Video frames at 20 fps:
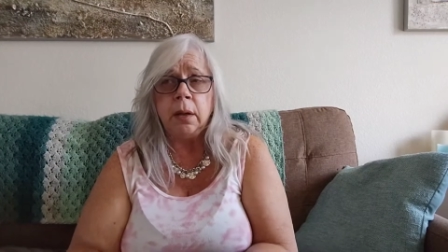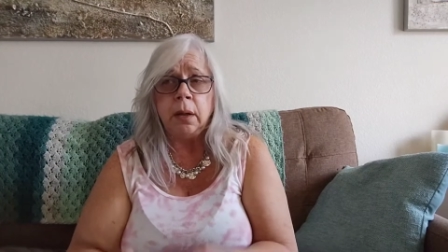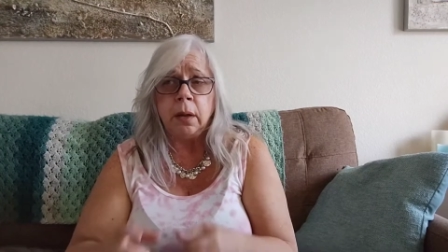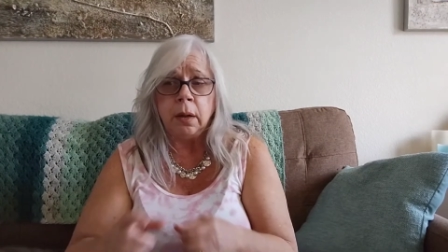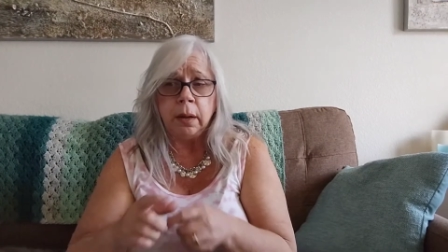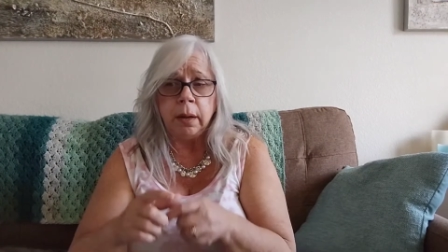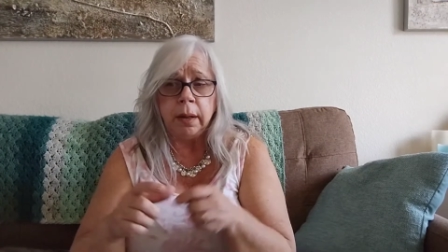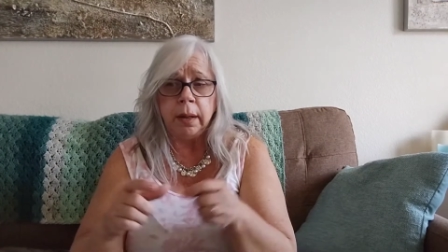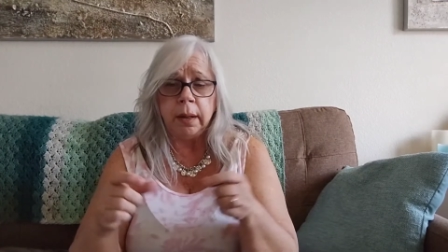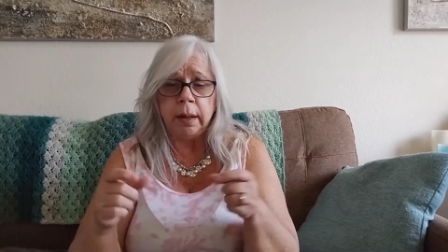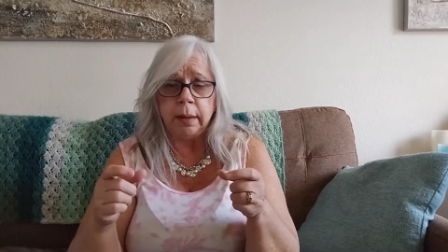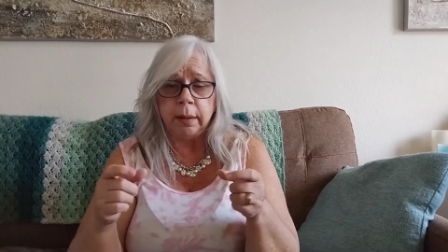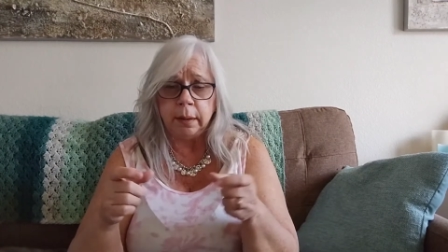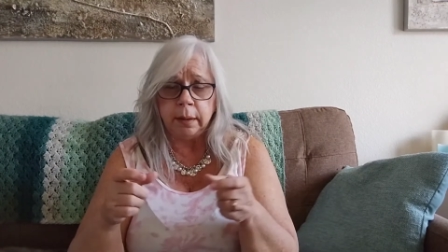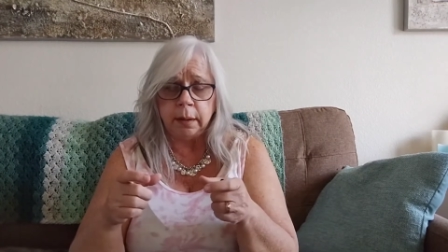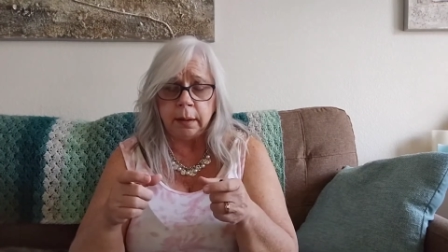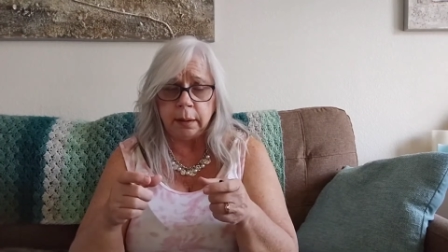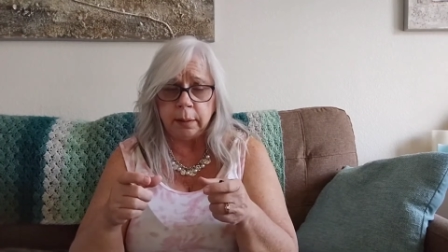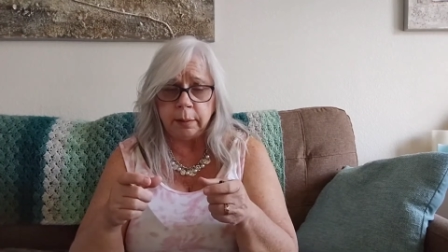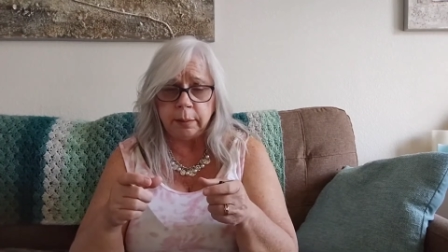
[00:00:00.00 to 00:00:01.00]
are the
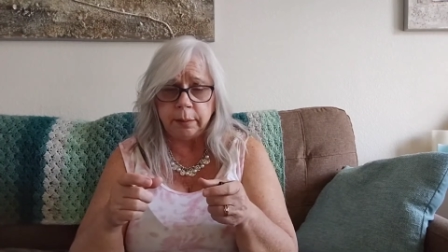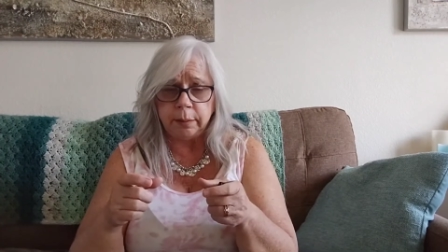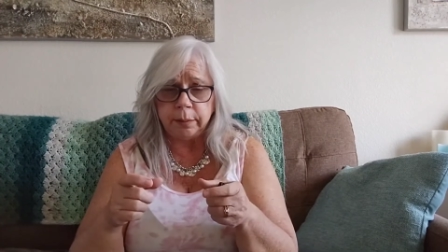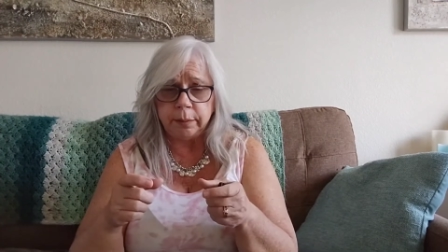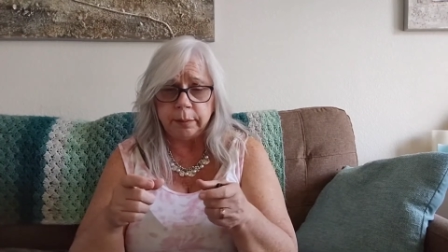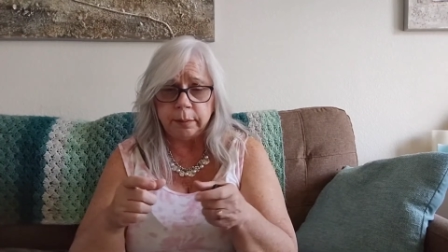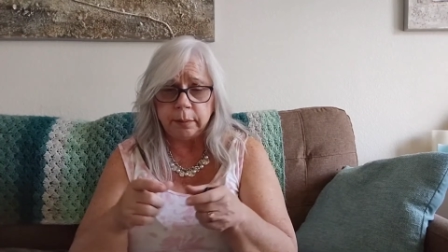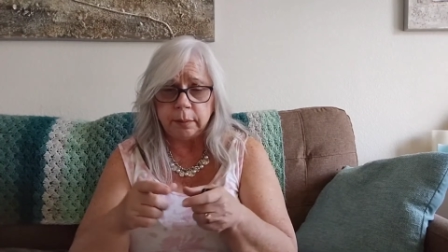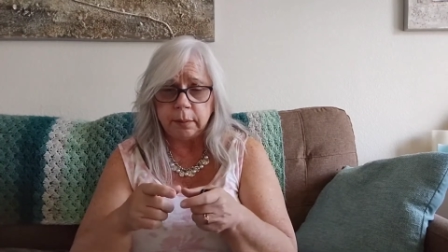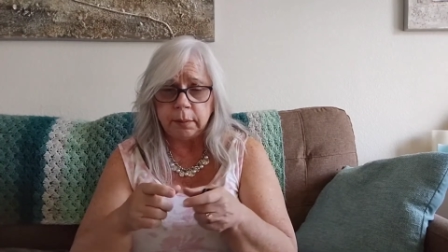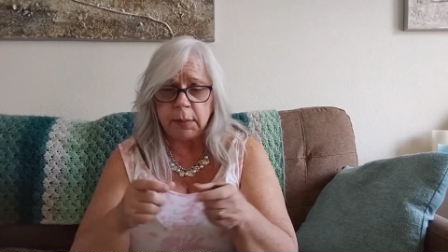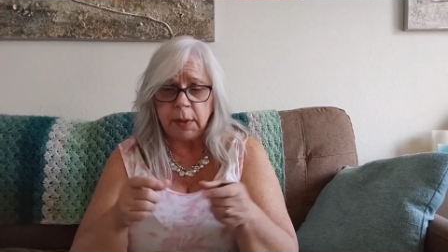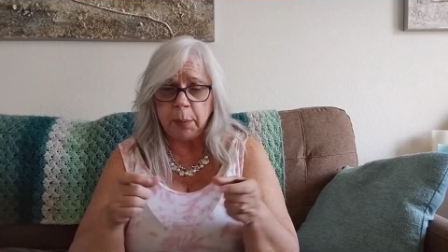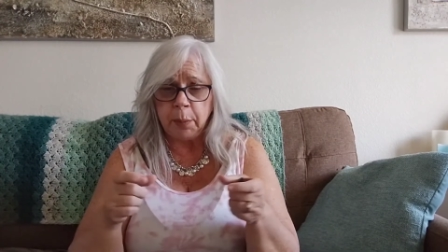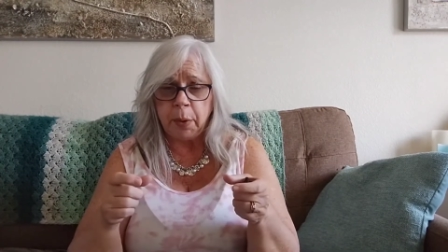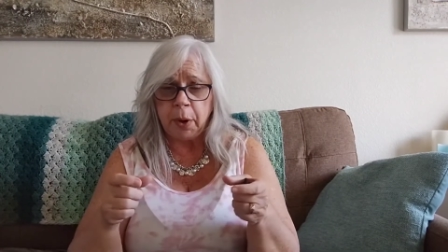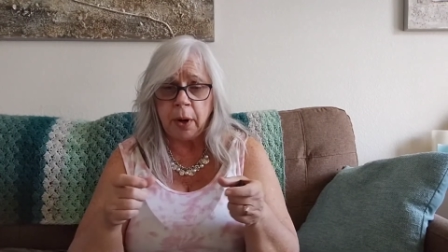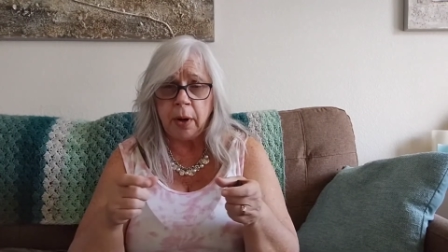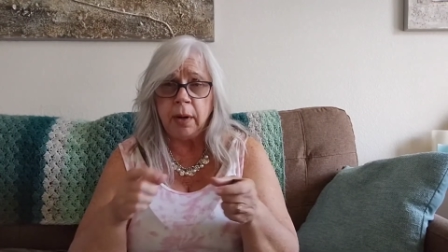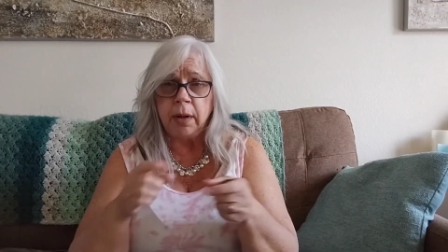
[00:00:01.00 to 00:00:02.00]
um, the
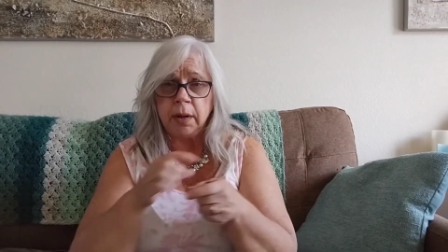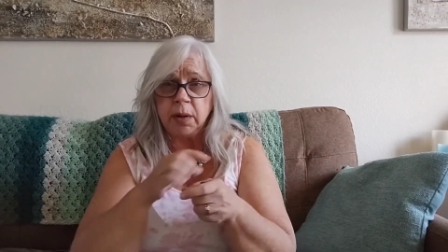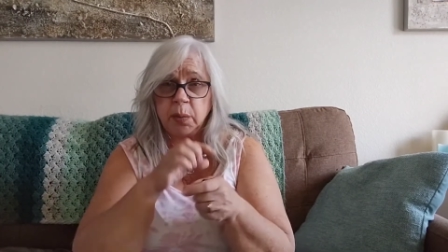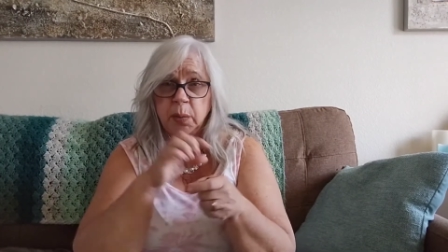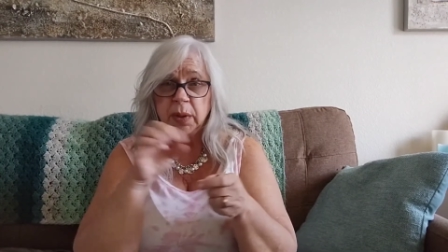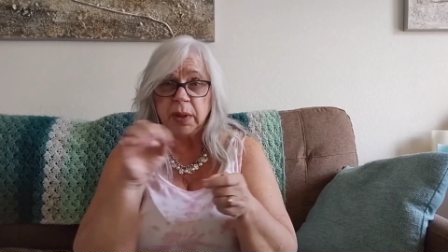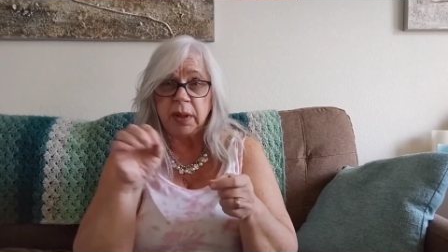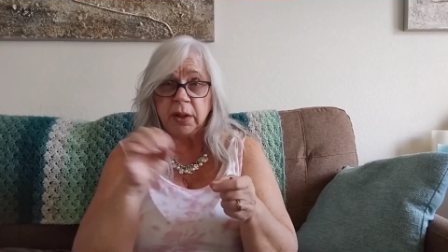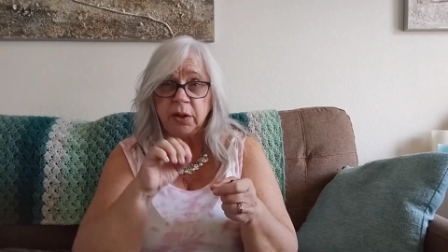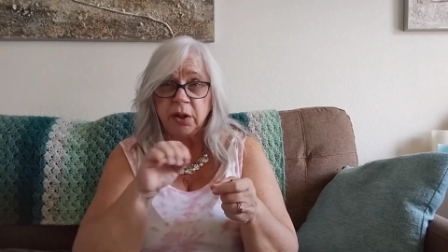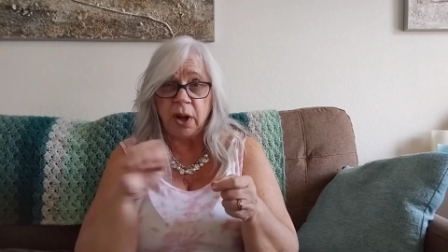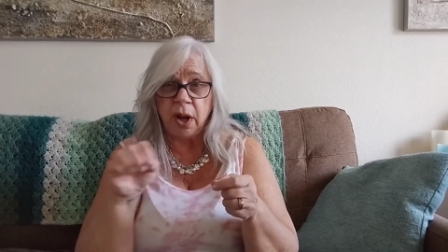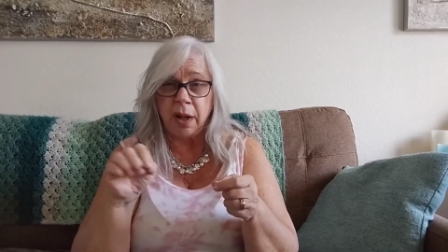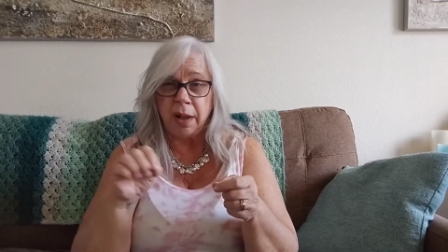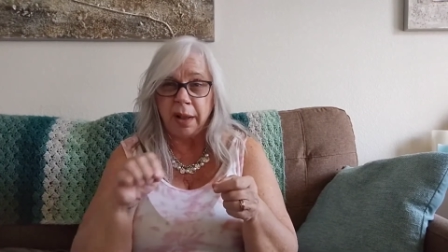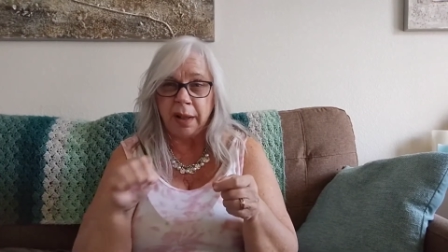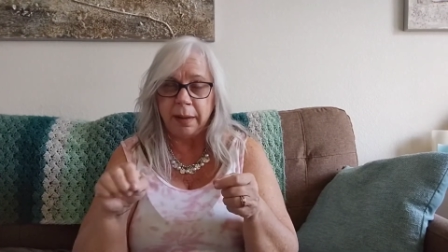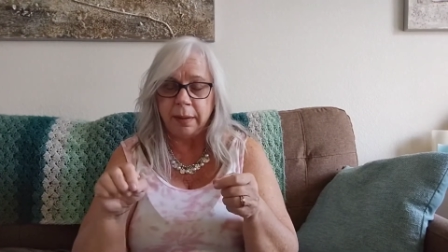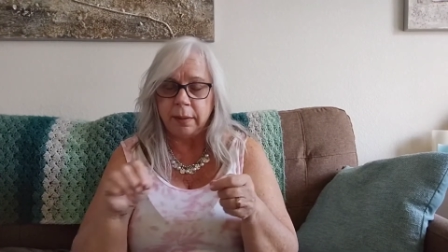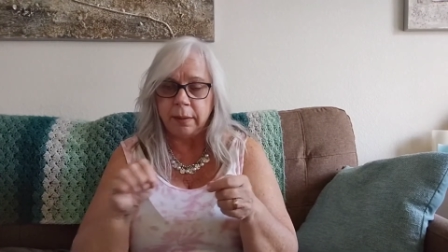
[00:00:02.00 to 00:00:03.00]
bars with the
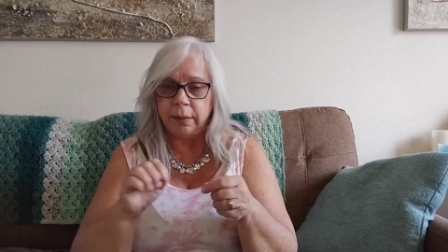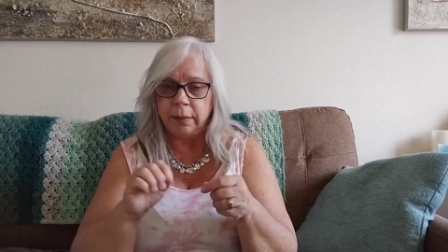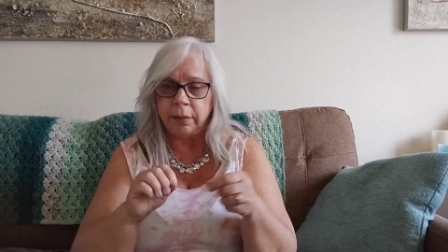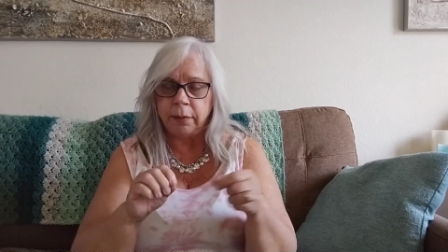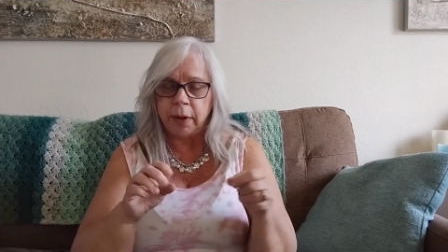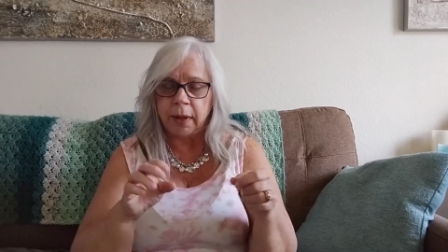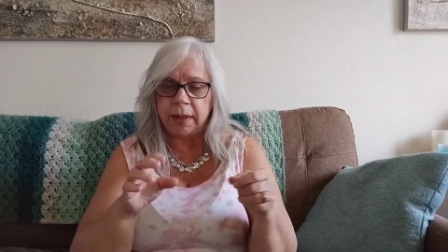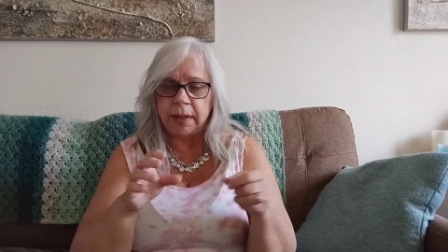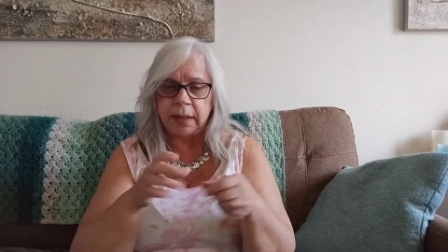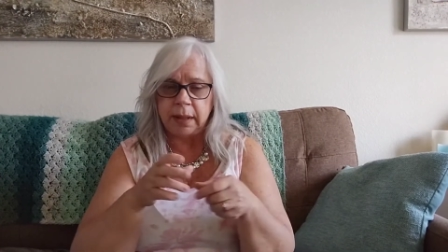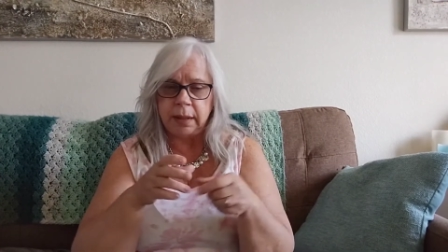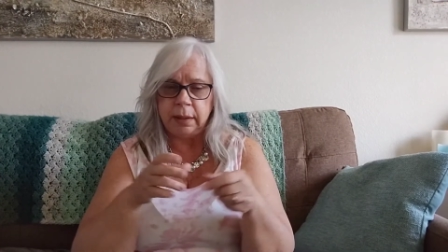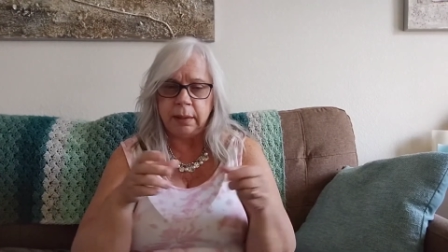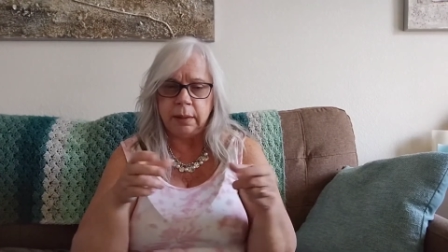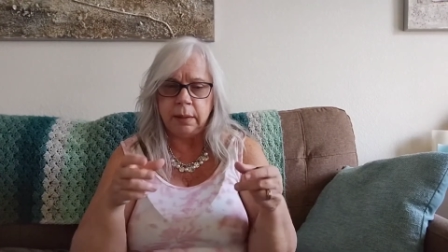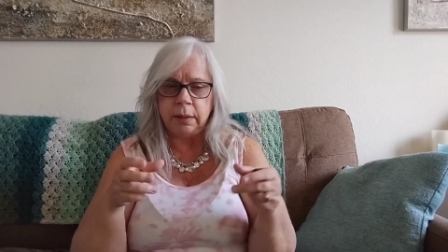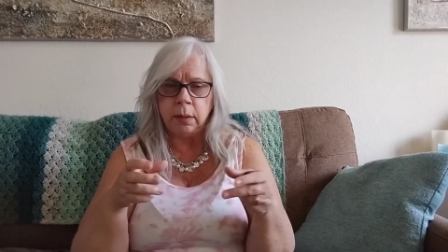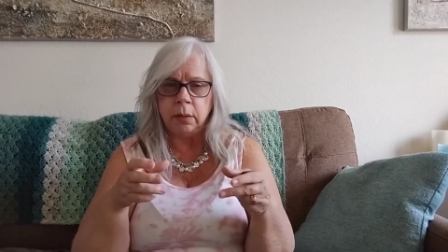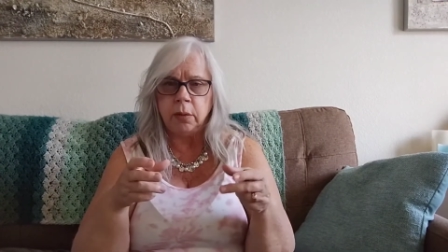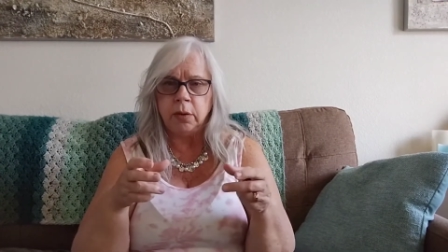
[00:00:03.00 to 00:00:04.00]
chocolate frosting.
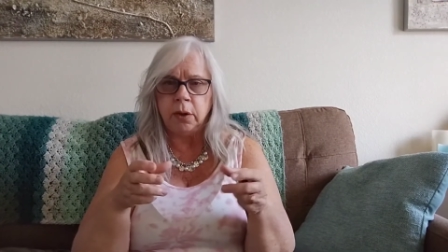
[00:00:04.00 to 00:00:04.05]
So